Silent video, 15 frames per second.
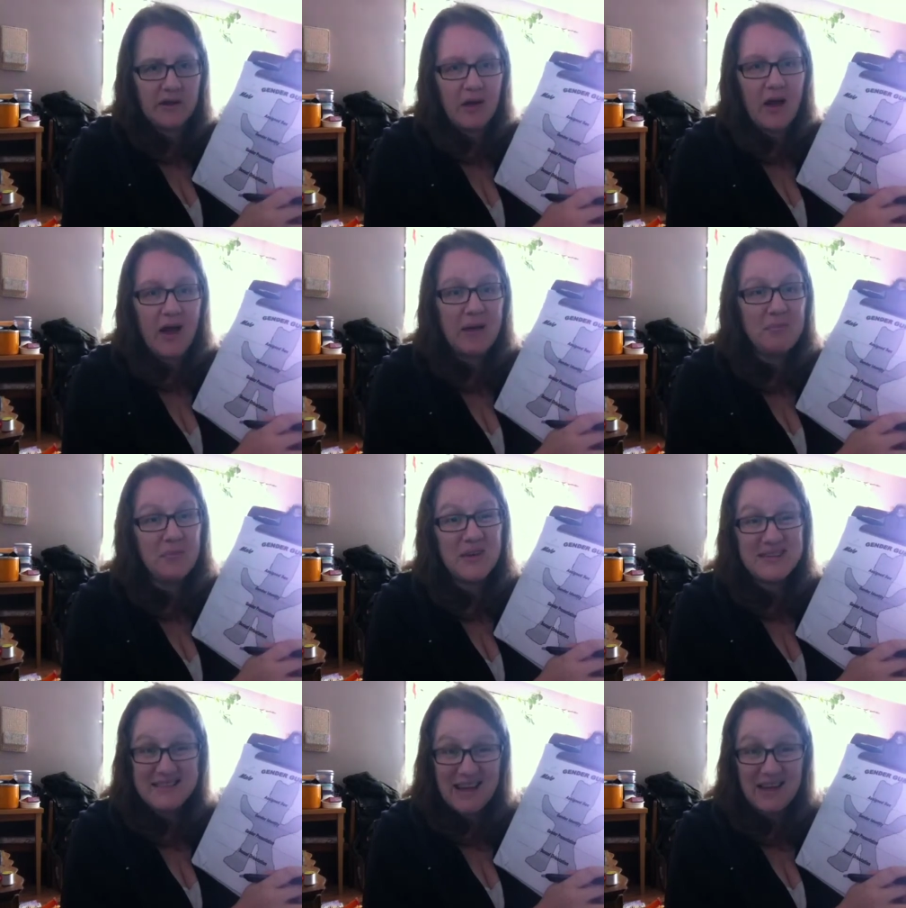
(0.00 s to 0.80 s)
Now, I
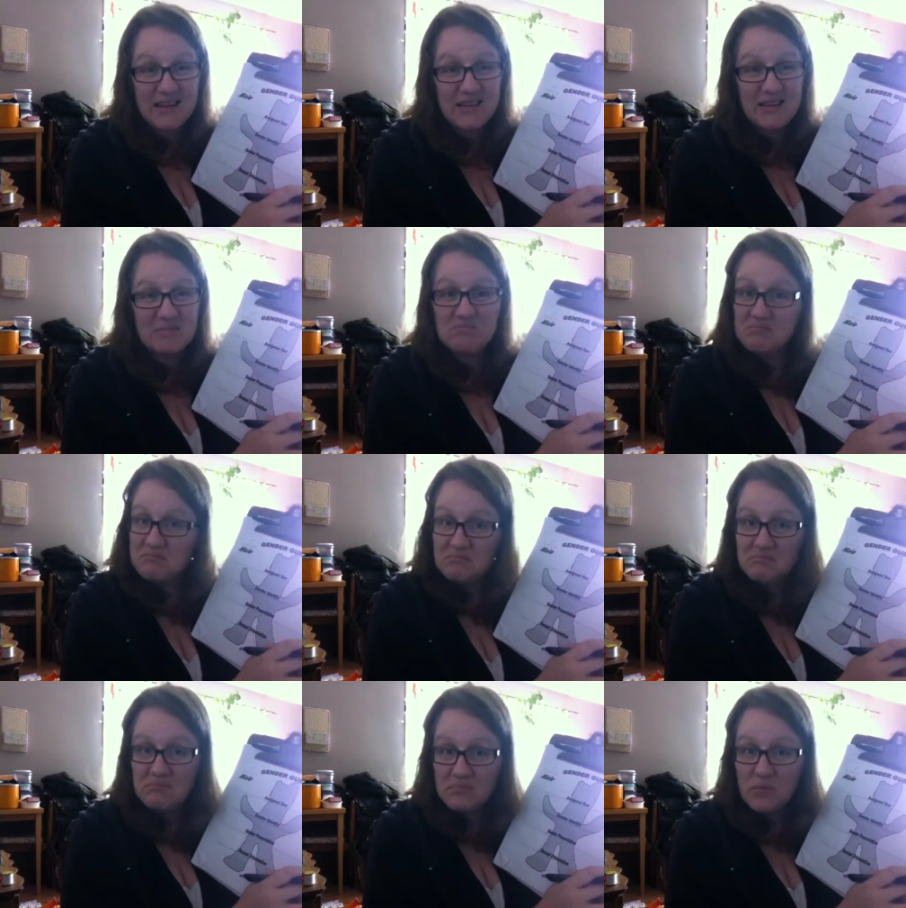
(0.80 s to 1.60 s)
present
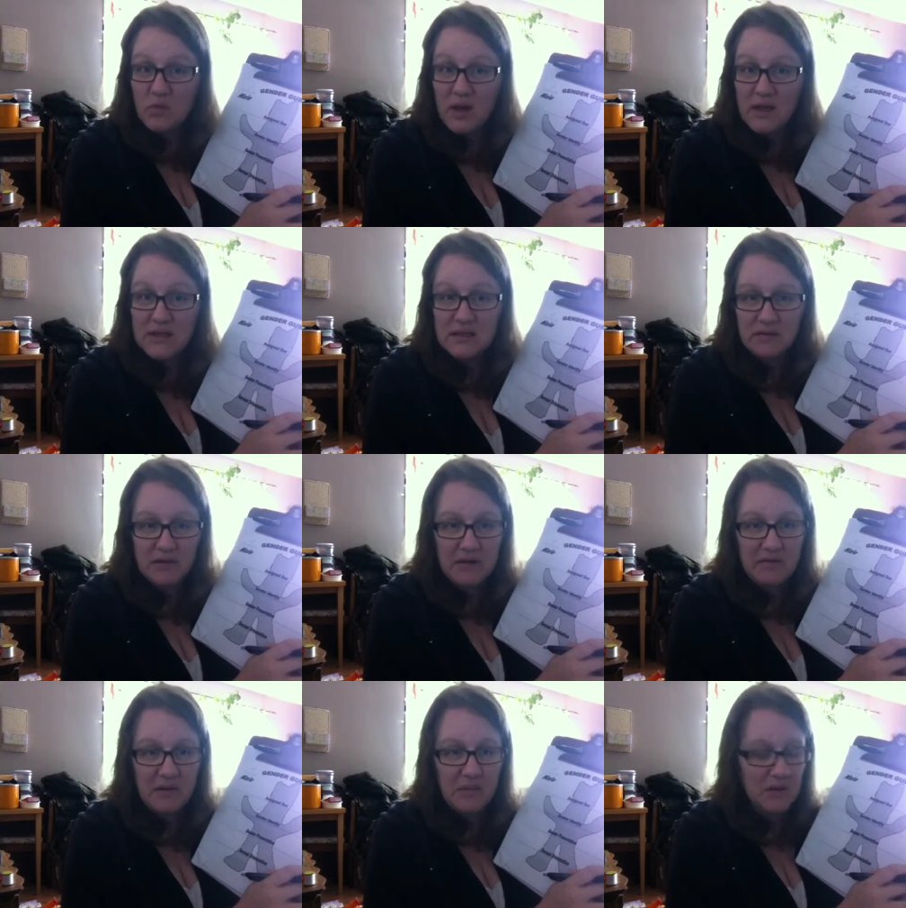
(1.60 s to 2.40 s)

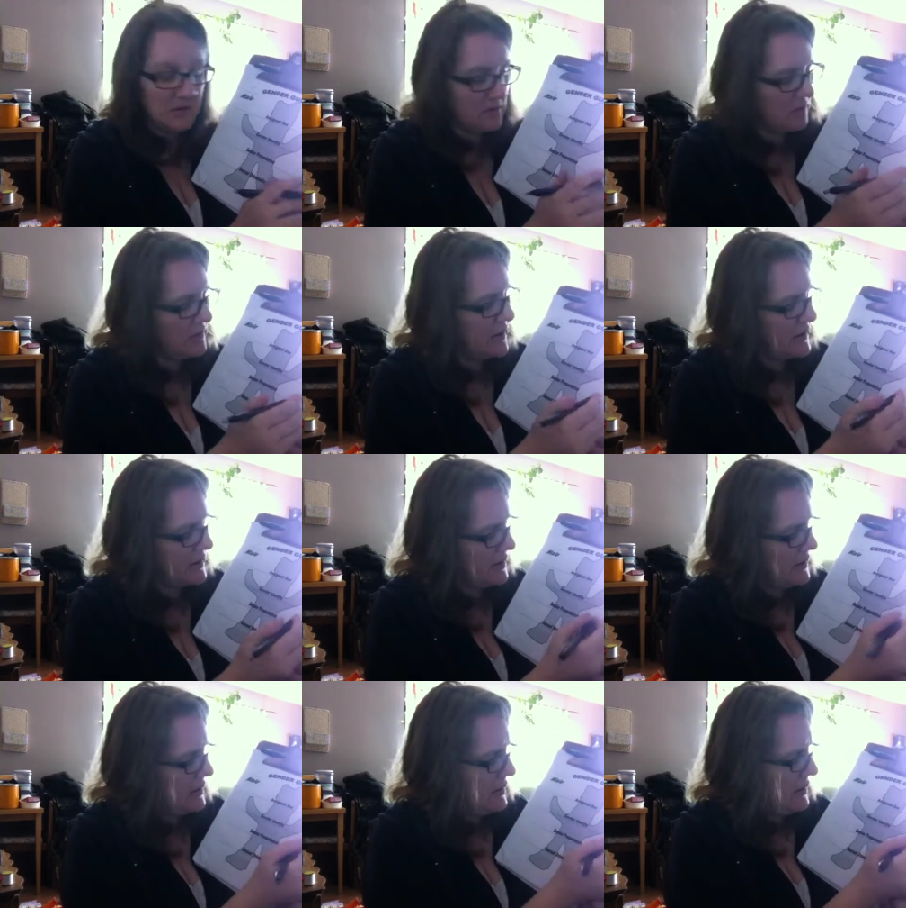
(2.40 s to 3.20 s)
relatively female, don't I?
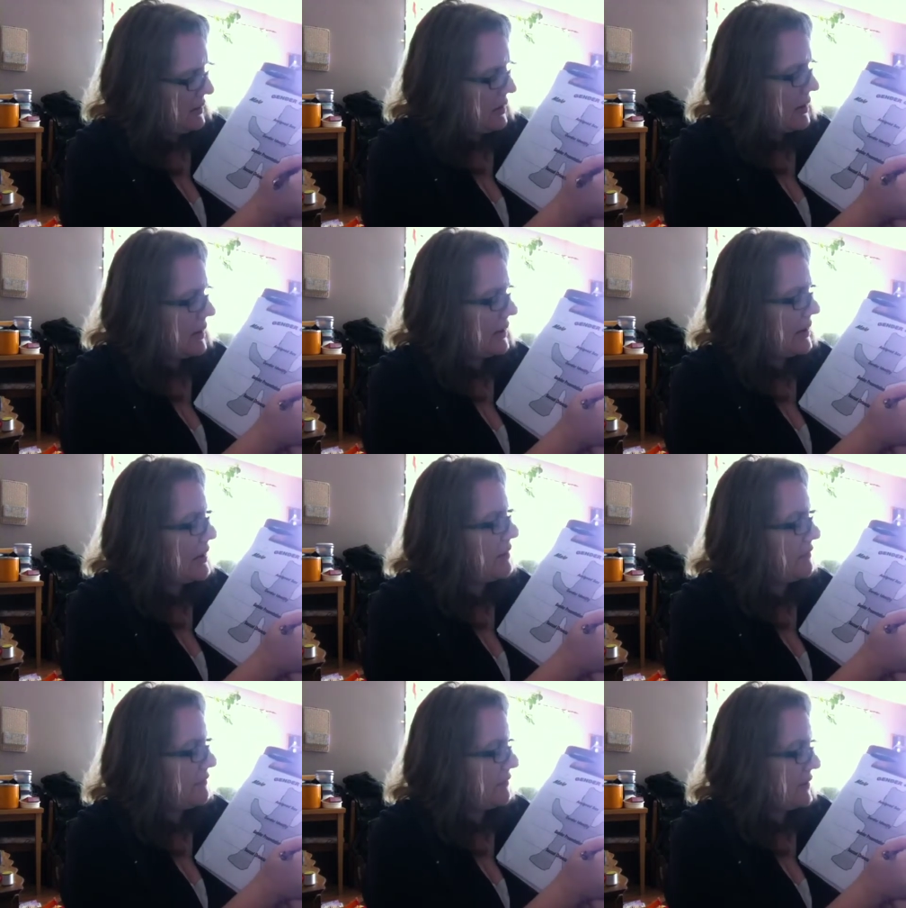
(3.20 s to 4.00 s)
I
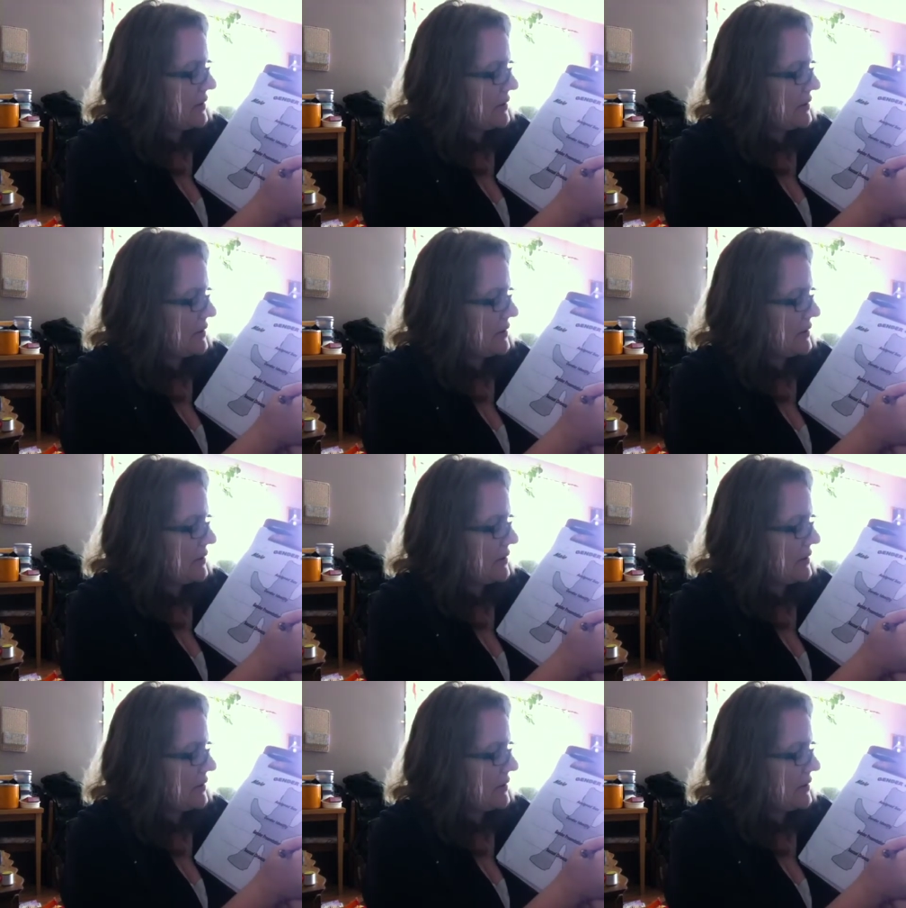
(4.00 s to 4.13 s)
have,